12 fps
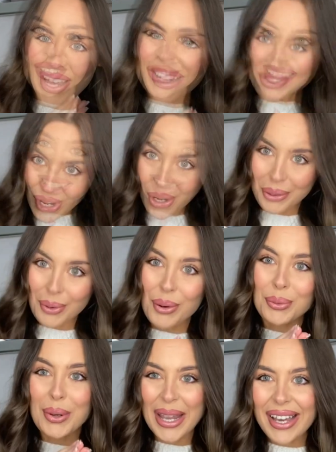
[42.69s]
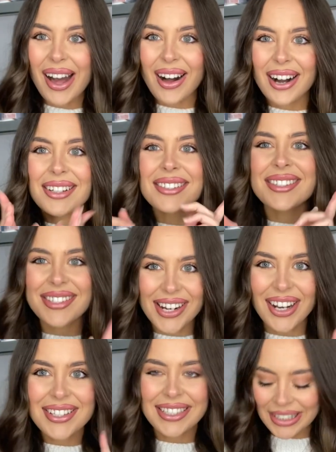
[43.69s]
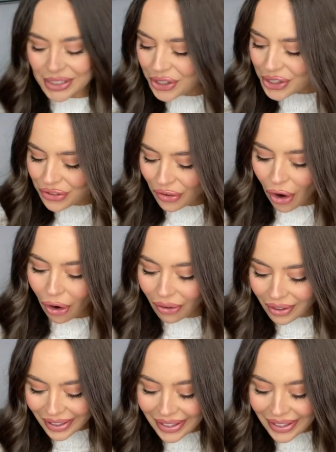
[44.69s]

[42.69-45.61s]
So we are starting strong.